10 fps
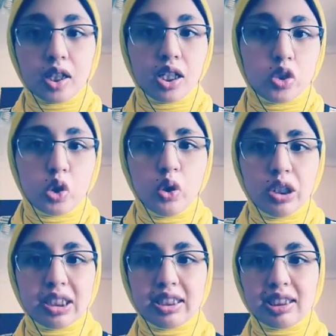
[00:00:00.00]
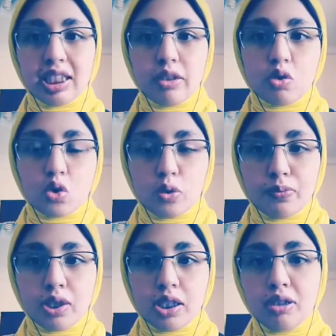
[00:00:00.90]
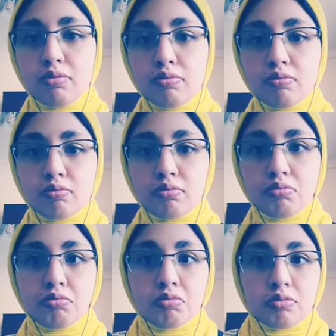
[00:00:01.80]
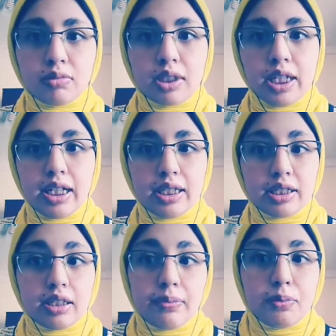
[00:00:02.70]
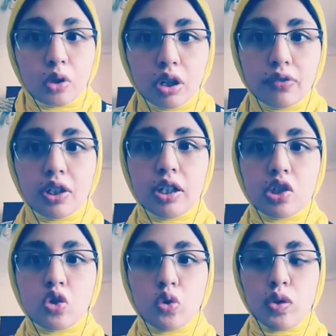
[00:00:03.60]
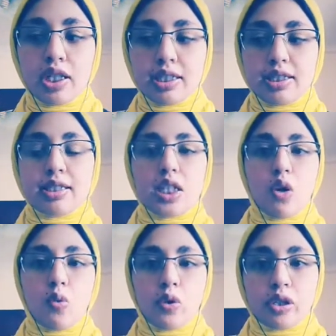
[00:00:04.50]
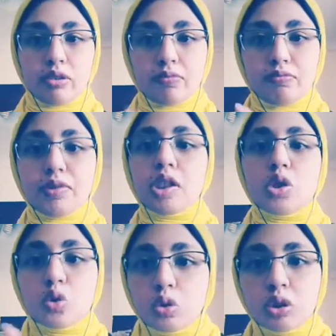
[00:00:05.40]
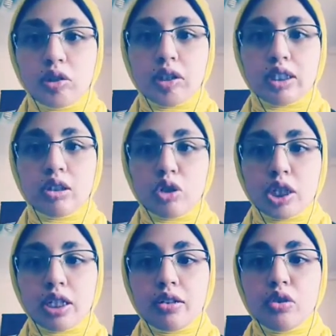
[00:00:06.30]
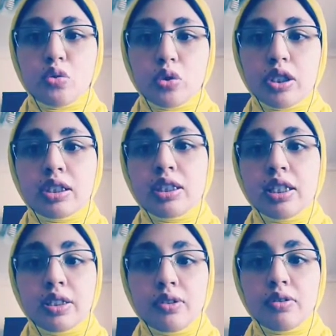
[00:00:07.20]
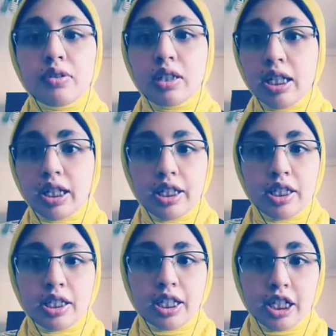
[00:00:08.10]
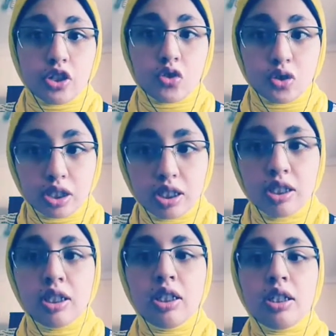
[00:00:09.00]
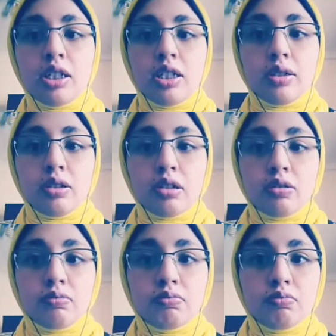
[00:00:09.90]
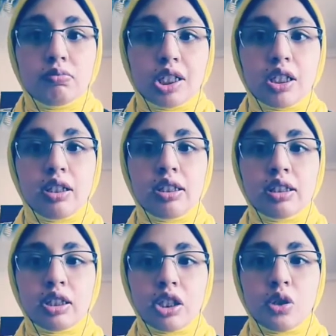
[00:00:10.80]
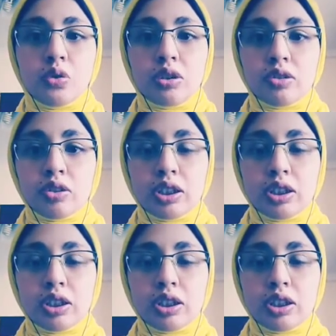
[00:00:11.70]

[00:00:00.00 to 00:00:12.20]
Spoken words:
So it sounds to be like a moral violation, while it is disorder associated with the ADHD, because there